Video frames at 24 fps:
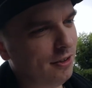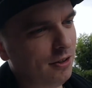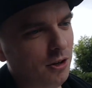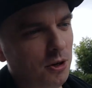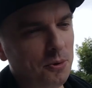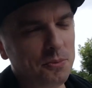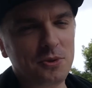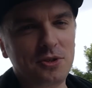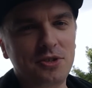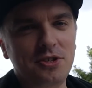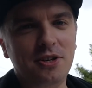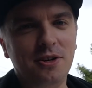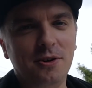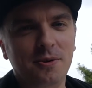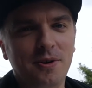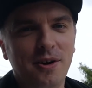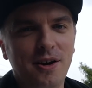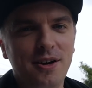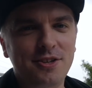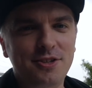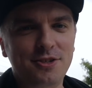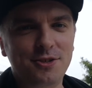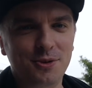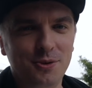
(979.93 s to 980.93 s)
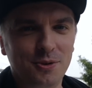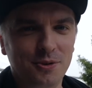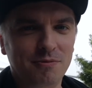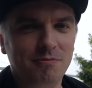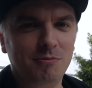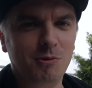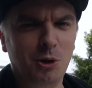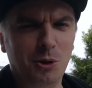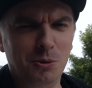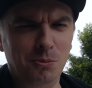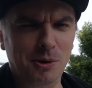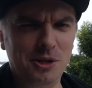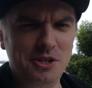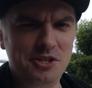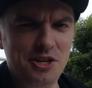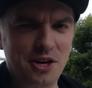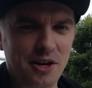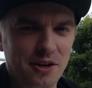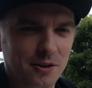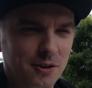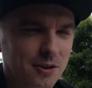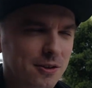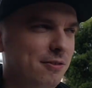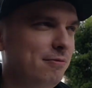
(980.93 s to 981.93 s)
Hope to see you guys soon on my
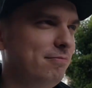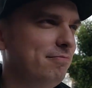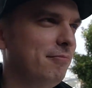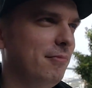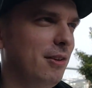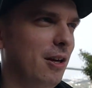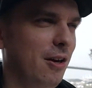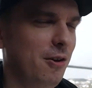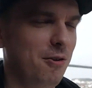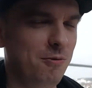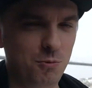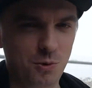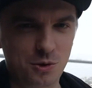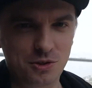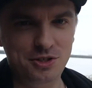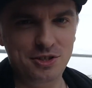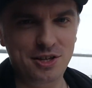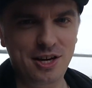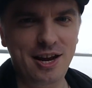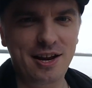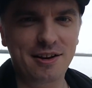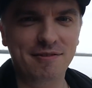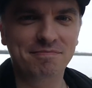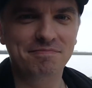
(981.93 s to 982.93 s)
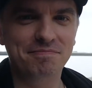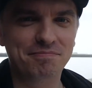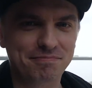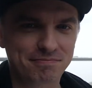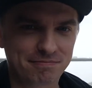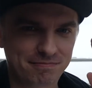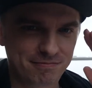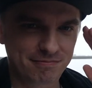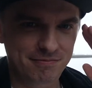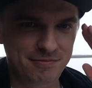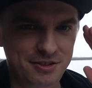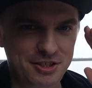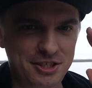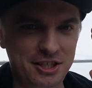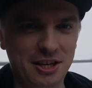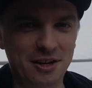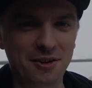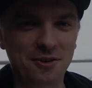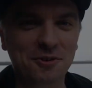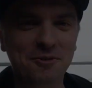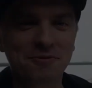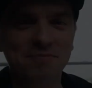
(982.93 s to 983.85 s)
channel once again. See you.